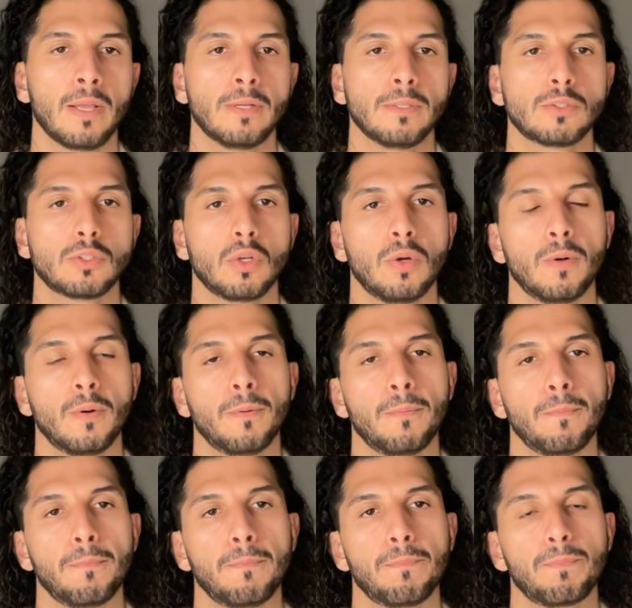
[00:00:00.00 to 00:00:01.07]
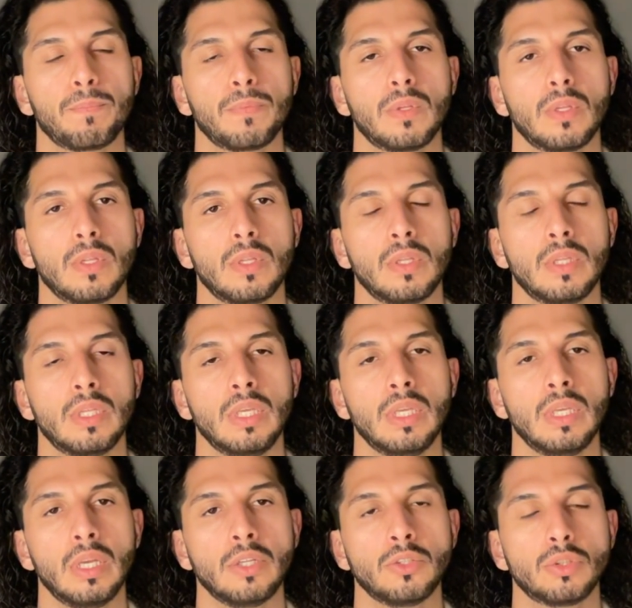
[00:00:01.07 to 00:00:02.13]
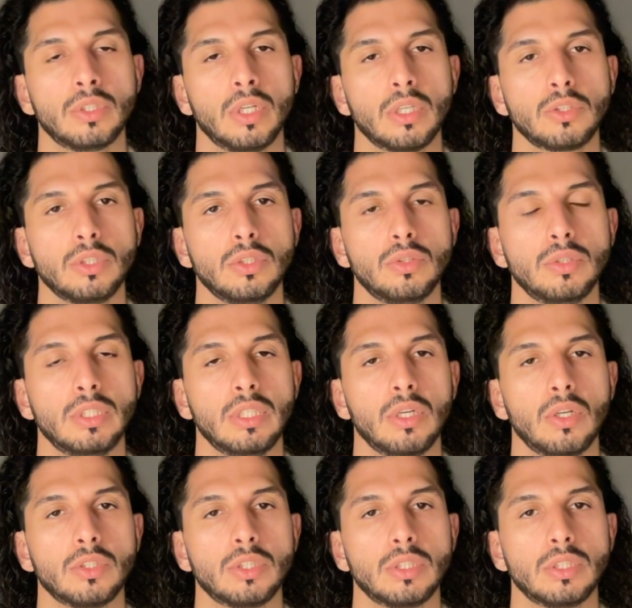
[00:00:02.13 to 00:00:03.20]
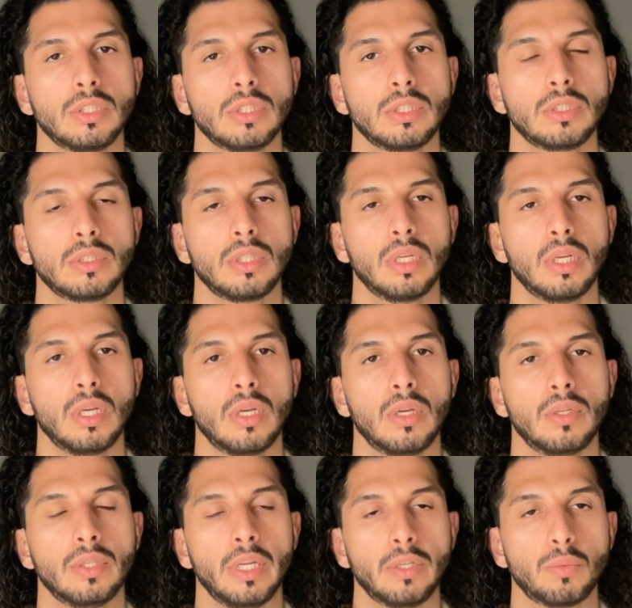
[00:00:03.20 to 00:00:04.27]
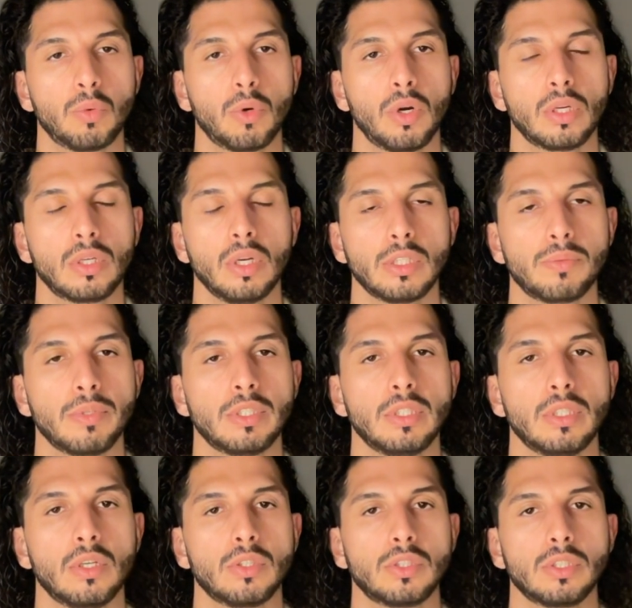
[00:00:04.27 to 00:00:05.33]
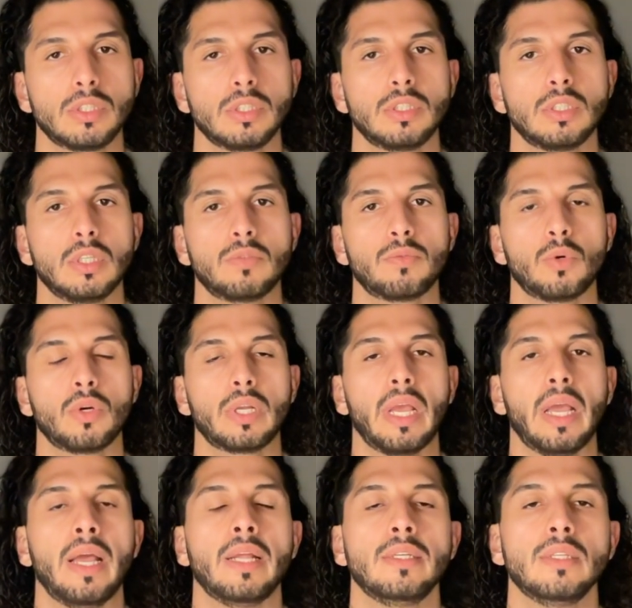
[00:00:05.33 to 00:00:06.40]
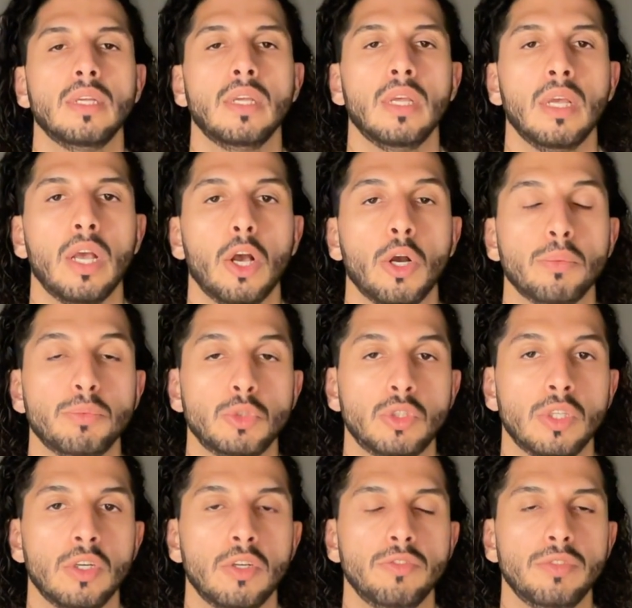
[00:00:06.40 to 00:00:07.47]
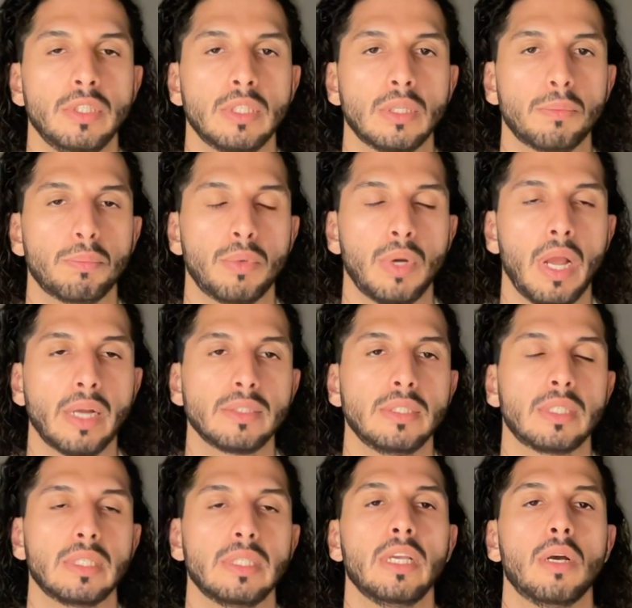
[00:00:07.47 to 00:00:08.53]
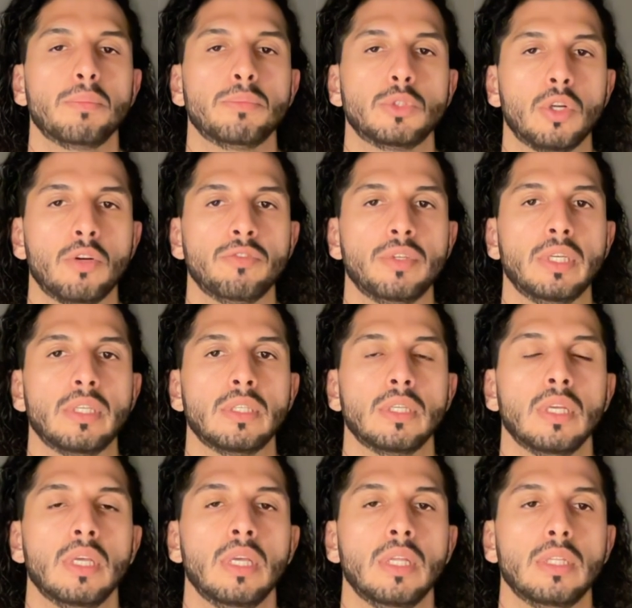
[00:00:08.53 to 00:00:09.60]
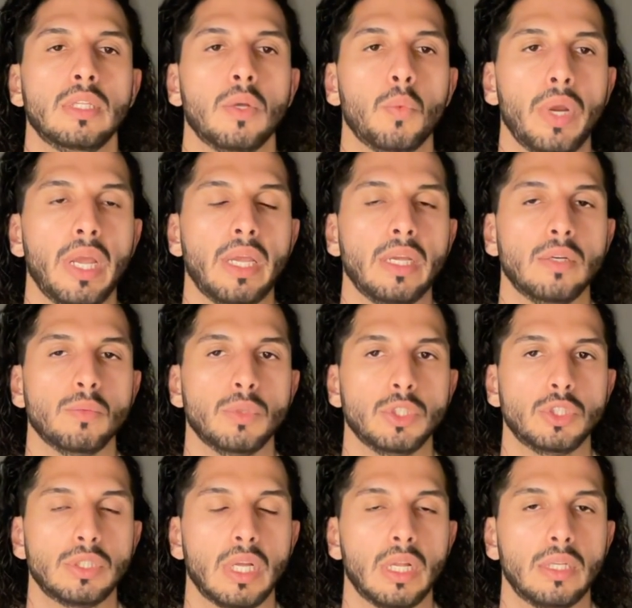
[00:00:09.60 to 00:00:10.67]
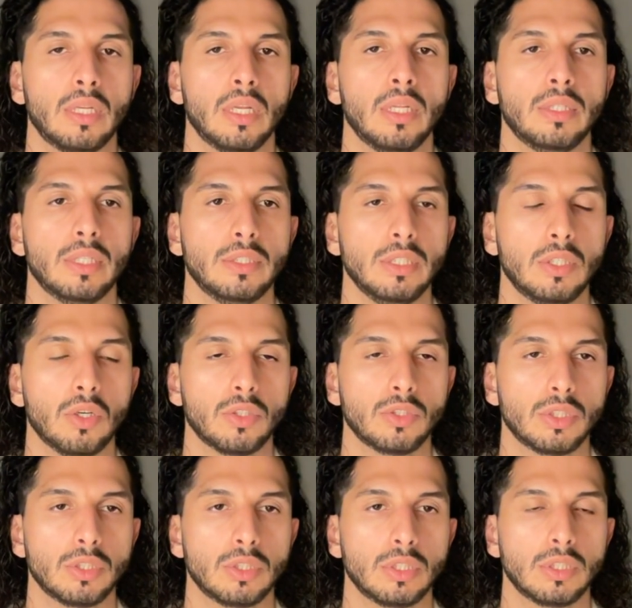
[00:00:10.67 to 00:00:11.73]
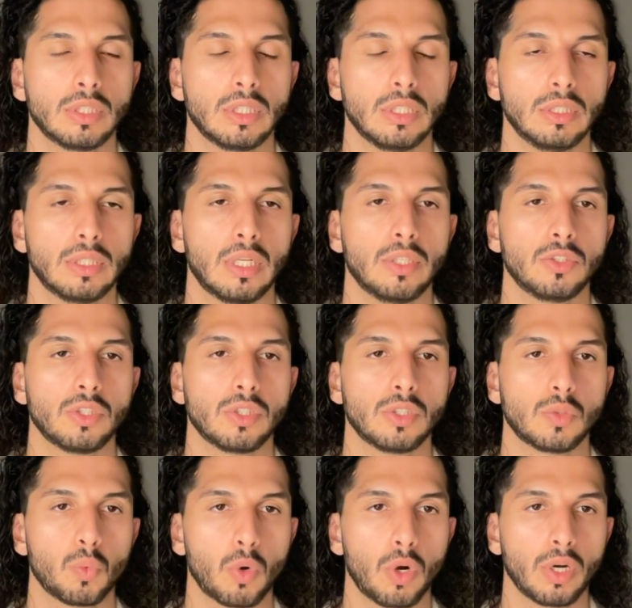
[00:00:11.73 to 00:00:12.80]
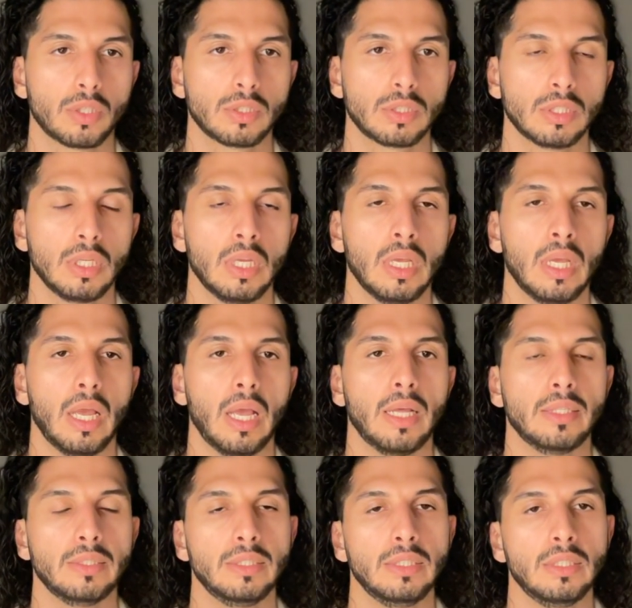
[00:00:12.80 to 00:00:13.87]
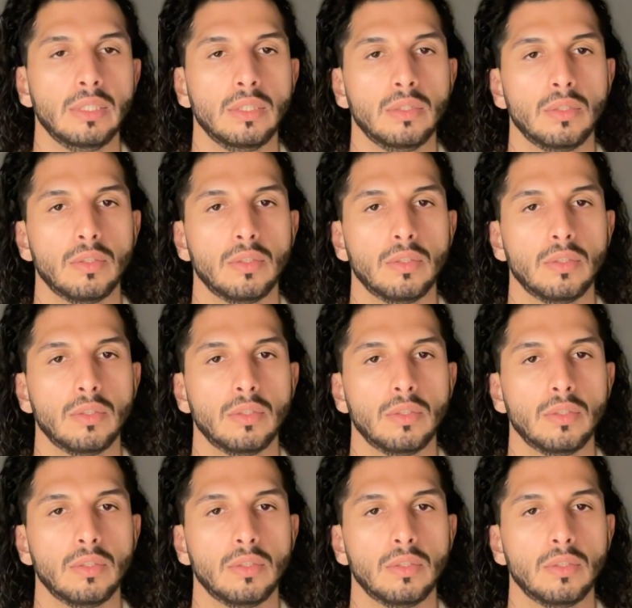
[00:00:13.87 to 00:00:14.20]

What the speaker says: So the introduction to T consciousness network, cosmic T consciousness network, and practically observing the way in which that the T consciousness and intelligence works, and the